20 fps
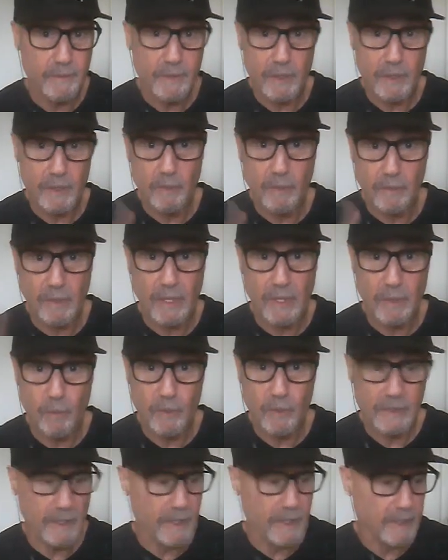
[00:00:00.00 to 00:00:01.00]
So I don't
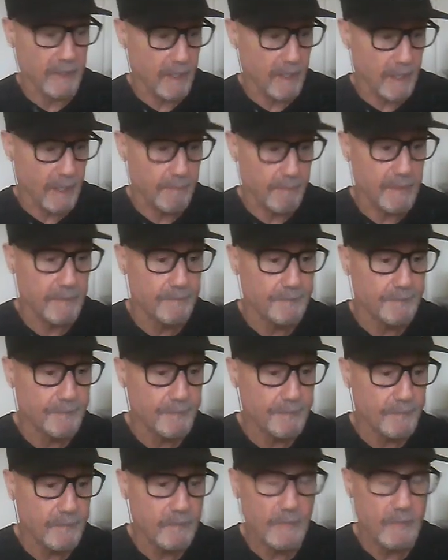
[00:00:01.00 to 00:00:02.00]
want that to happen.
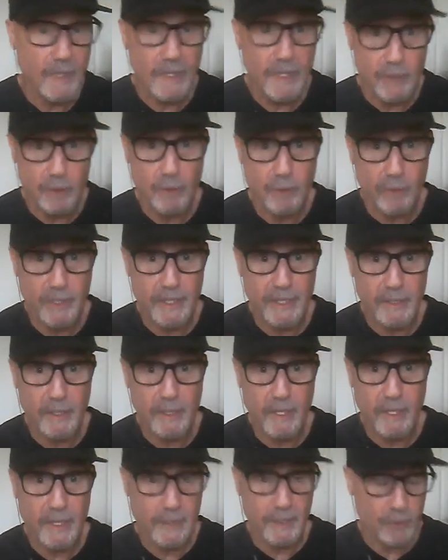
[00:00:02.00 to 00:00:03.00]
I still get in
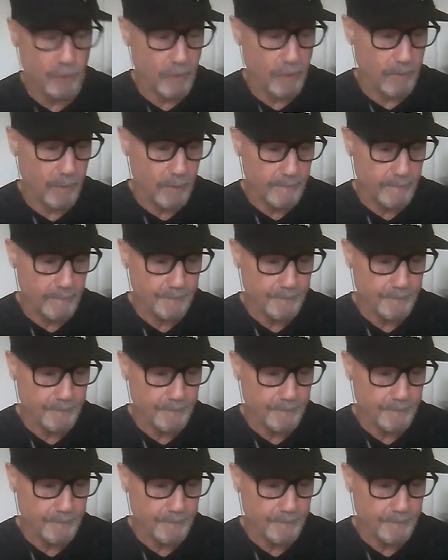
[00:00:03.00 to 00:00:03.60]
a lot of trouble.